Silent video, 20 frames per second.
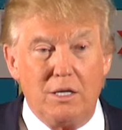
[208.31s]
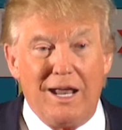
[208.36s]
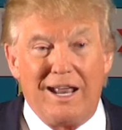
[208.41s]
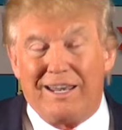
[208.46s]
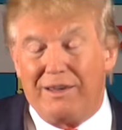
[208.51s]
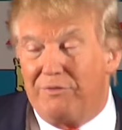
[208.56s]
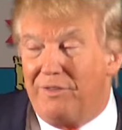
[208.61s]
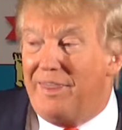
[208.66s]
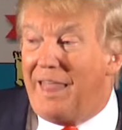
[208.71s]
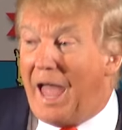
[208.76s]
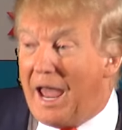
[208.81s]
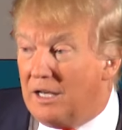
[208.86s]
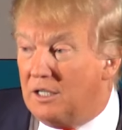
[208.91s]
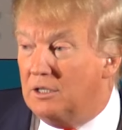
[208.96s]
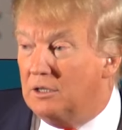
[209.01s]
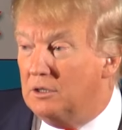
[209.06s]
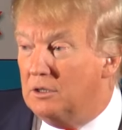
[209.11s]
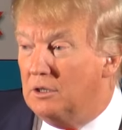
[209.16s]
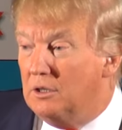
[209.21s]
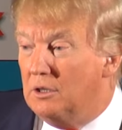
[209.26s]
not even
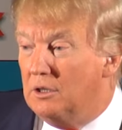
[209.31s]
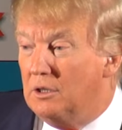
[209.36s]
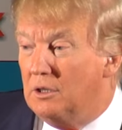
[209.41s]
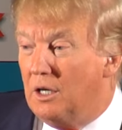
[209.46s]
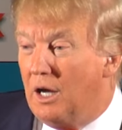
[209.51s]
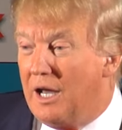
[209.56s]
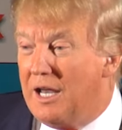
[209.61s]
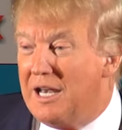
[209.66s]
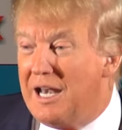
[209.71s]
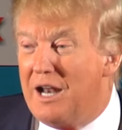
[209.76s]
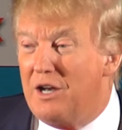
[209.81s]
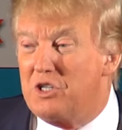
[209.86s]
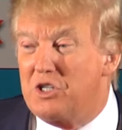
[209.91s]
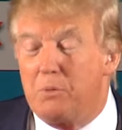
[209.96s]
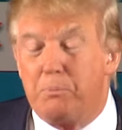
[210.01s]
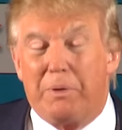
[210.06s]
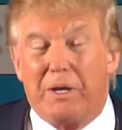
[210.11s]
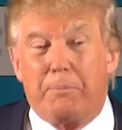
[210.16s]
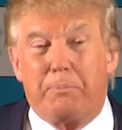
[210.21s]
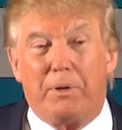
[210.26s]
that. I announce
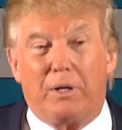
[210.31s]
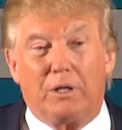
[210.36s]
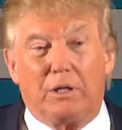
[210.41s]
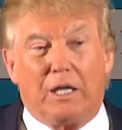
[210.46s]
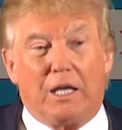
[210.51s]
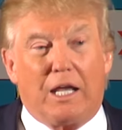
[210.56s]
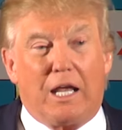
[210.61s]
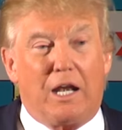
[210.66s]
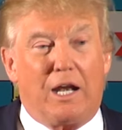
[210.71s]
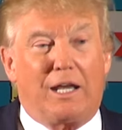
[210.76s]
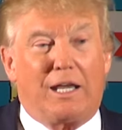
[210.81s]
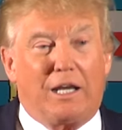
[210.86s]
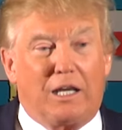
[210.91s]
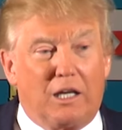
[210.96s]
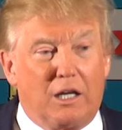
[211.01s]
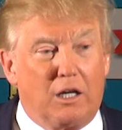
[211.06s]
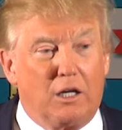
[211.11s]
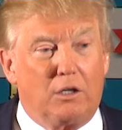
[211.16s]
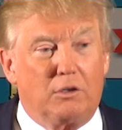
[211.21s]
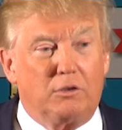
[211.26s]
a big building and I get a
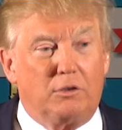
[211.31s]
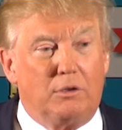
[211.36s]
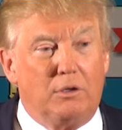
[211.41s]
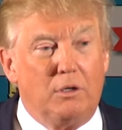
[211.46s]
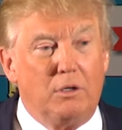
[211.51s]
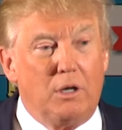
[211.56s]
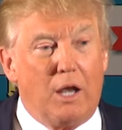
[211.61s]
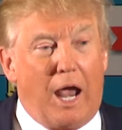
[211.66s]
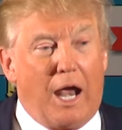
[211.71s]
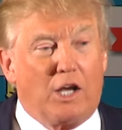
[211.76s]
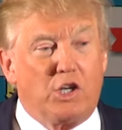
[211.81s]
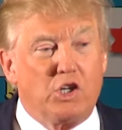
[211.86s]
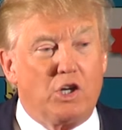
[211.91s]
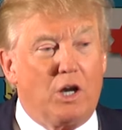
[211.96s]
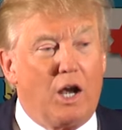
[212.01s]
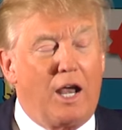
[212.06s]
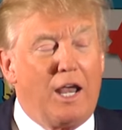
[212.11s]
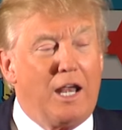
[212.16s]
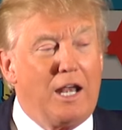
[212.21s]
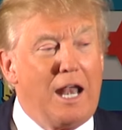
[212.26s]
little
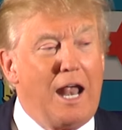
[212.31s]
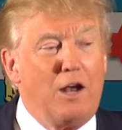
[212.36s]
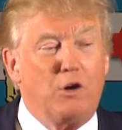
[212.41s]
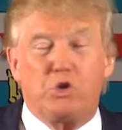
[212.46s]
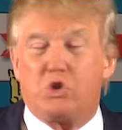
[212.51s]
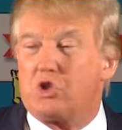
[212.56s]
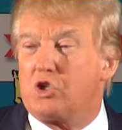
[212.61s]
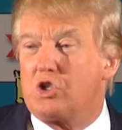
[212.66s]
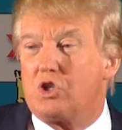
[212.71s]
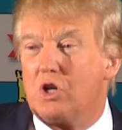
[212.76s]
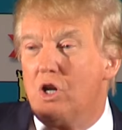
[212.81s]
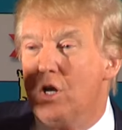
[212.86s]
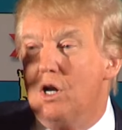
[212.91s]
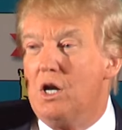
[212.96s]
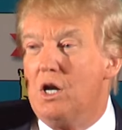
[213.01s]
action. I announce